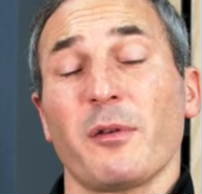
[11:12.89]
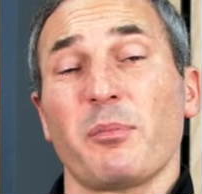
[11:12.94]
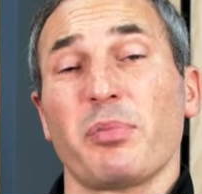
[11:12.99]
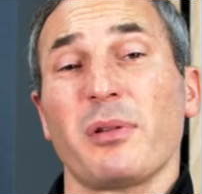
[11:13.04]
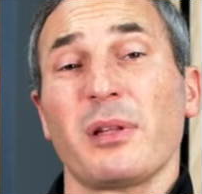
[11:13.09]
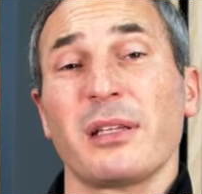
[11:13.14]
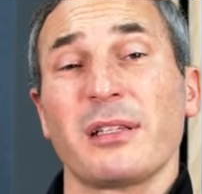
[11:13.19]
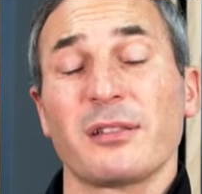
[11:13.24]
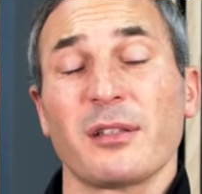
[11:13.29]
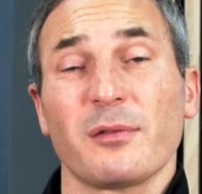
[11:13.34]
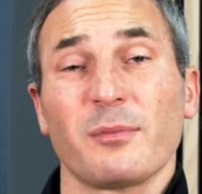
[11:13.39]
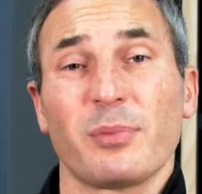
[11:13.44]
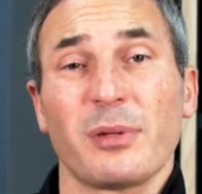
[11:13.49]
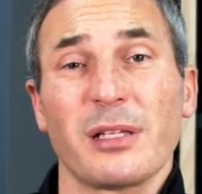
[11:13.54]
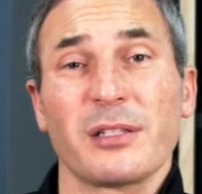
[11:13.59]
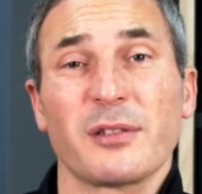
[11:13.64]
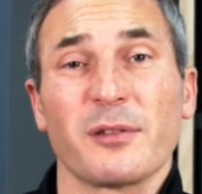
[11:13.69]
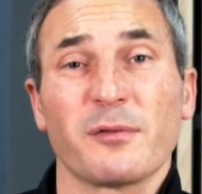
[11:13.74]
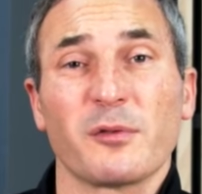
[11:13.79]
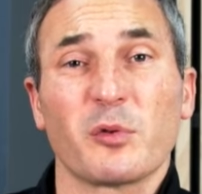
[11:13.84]
a
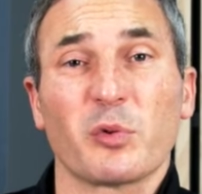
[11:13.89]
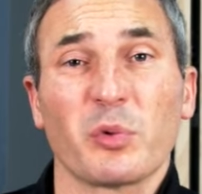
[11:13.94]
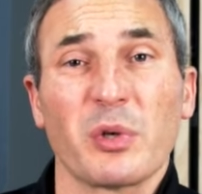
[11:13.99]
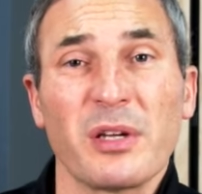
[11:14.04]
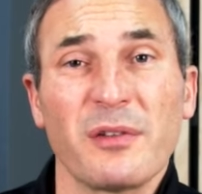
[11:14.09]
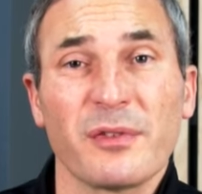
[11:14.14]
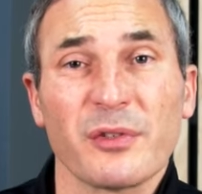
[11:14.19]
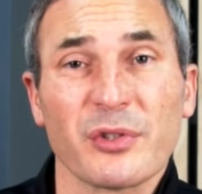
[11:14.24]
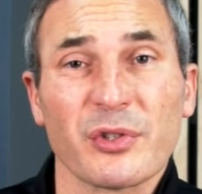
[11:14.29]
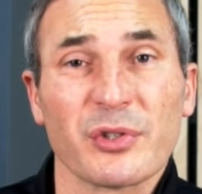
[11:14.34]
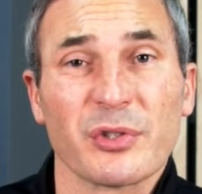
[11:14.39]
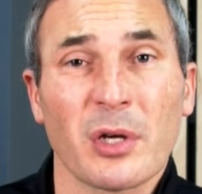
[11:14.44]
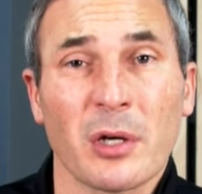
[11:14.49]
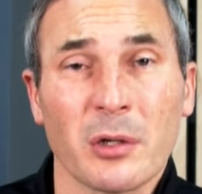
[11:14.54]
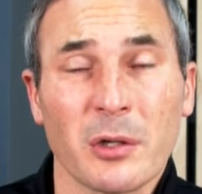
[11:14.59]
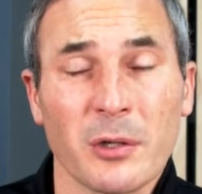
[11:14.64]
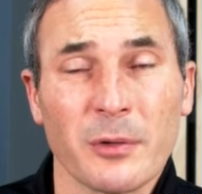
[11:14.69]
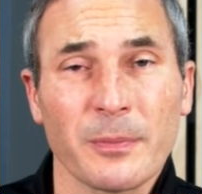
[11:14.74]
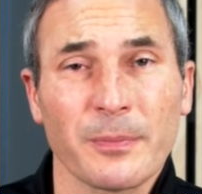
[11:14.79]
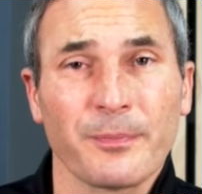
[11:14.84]
place of grief and
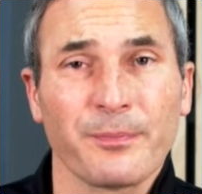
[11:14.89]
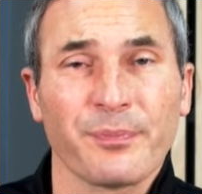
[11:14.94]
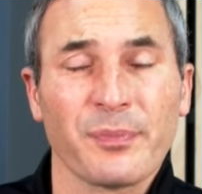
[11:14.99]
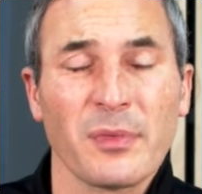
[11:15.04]
sorrow.